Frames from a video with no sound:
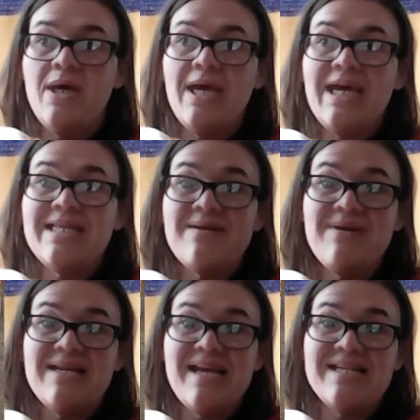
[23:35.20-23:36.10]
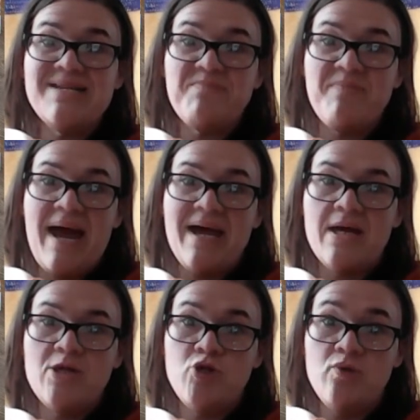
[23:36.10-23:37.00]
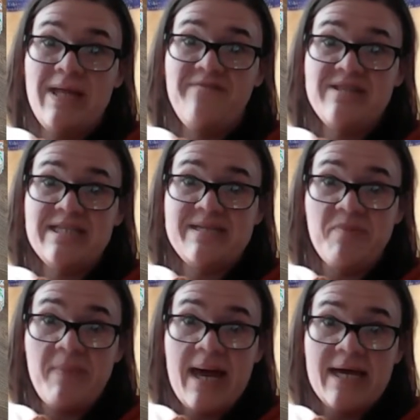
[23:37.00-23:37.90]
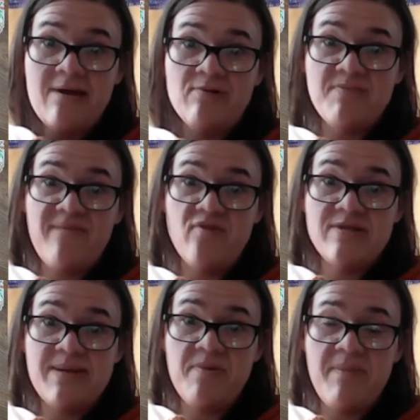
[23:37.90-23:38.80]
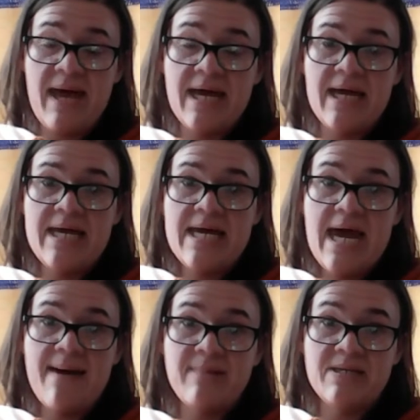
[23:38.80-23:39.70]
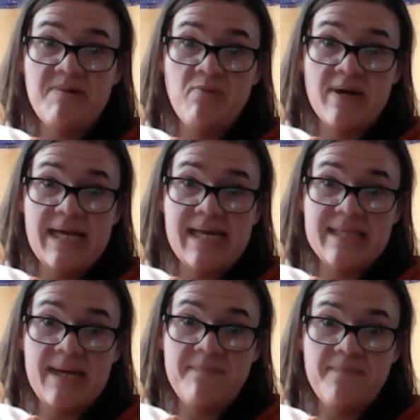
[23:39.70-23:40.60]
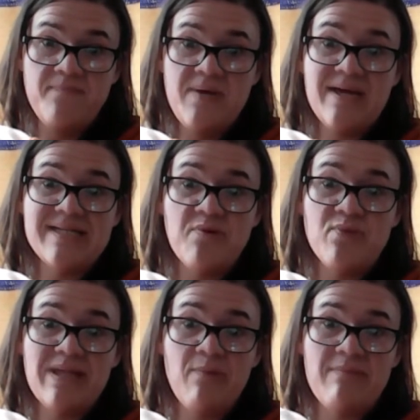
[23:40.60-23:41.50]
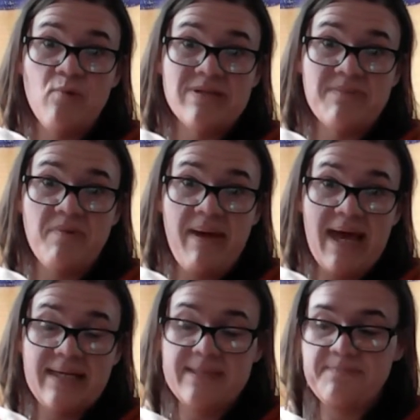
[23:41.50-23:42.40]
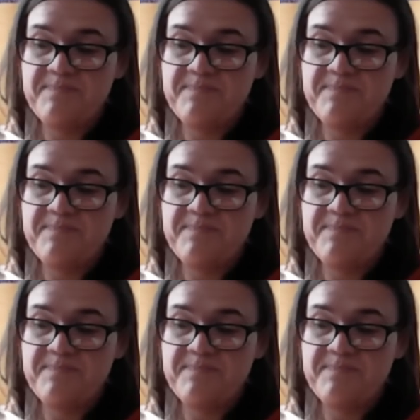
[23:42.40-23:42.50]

And I made a zipper bag. Don't laugh at the zipper bag. It was my first zipper bag. I'm going to be working on them because I really want more zipper bags.